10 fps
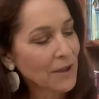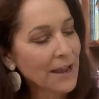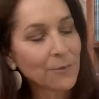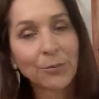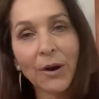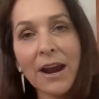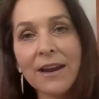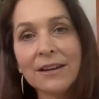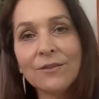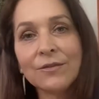how
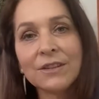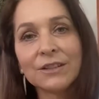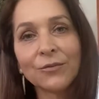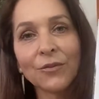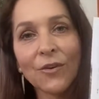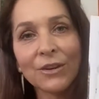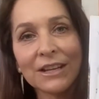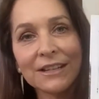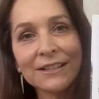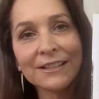brave this frog
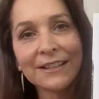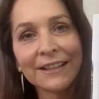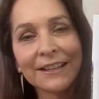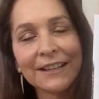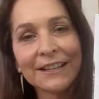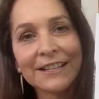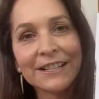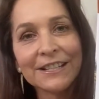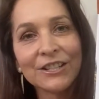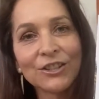is
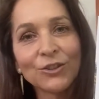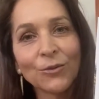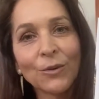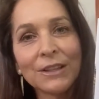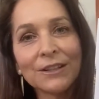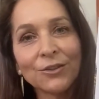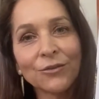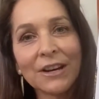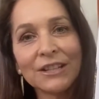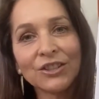to join the
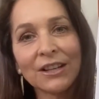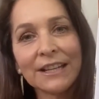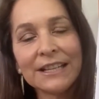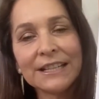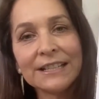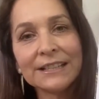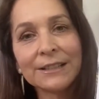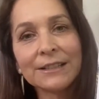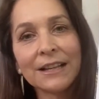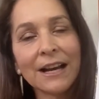tarantula in
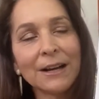its